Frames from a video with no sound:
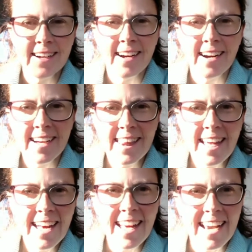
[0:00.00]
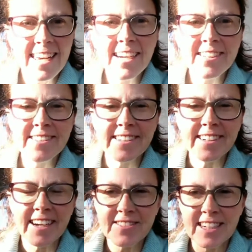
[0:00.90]
Hi there, hello, good
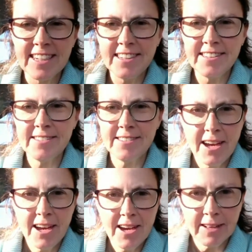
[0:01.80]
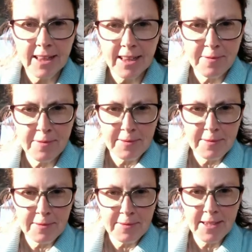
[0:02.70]
afternoon. Welcome to
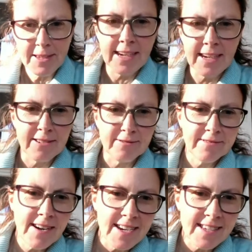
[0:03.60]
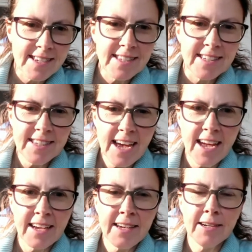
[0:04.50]
Website Wednesday. Right,
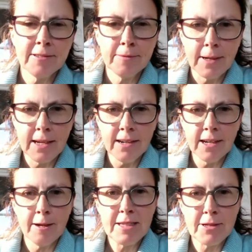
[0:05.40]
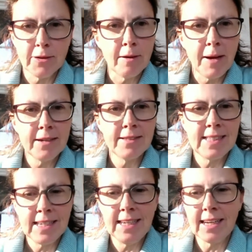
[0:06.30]
today we are going to be talking about
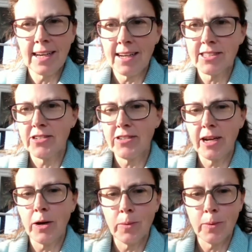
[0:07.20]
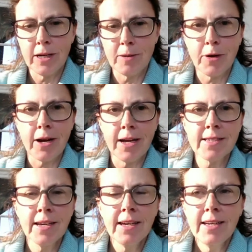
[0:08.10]
decluttering
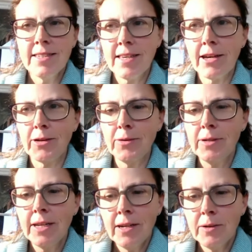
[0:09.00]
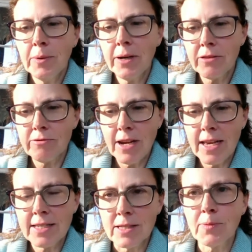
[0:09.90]
WordPress. So one of the
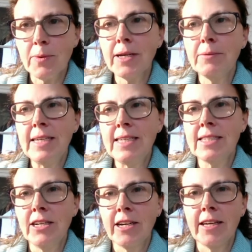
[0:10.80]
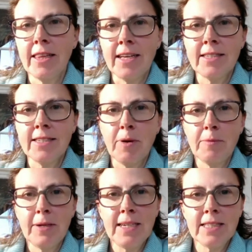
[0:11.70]
reasons why we need to look at this and why
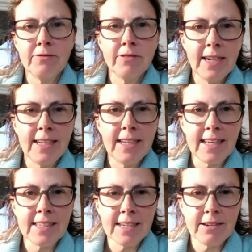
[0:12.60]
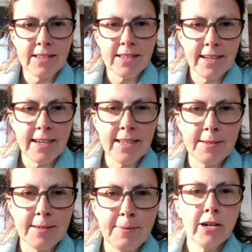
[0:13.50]
we need to really take it seriously is
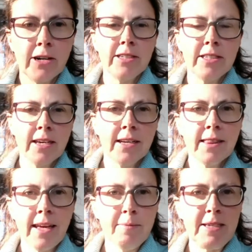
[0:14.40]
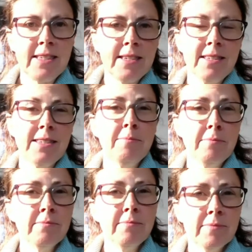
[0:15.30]
because there can be
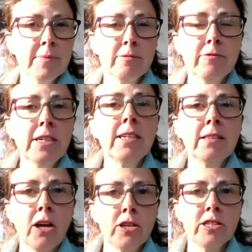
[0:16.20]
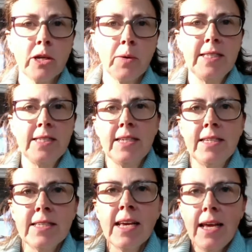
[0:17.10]
some real
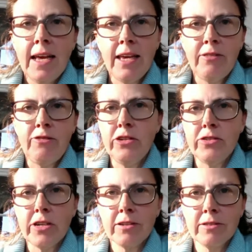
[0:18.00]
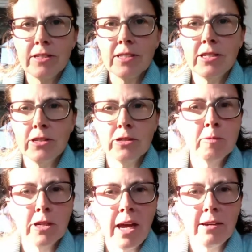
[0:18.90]
consequences if you don't do some
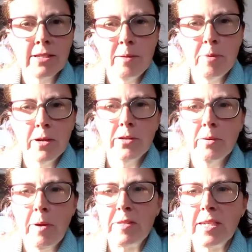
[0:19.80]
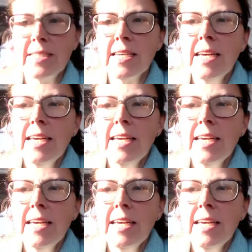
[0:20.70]
good housekeeping on your website.